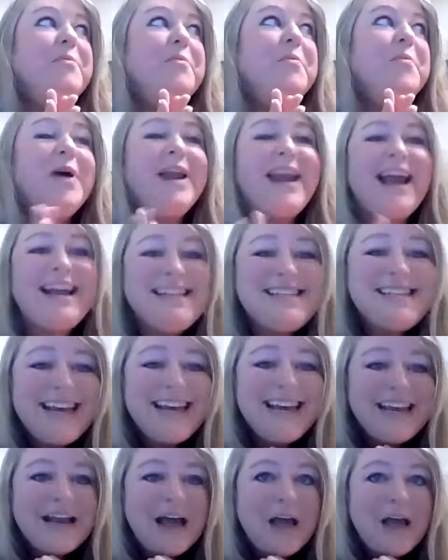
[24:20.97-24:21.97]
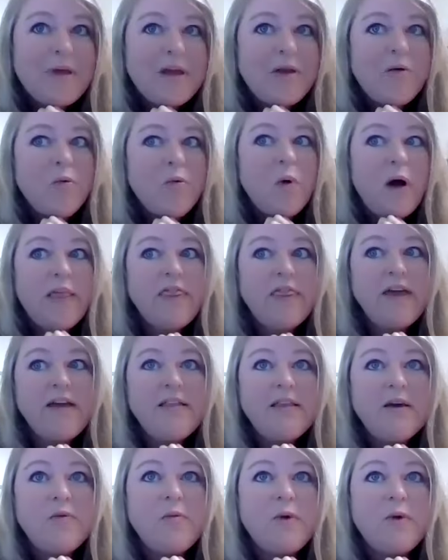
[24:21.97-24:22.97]
when I did, I mean, one thing
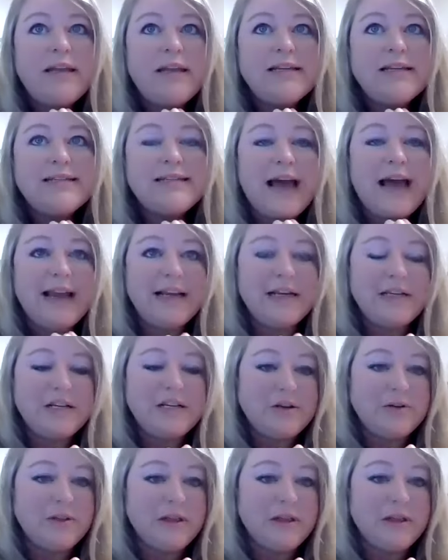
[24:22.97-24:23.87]
that we decided to do,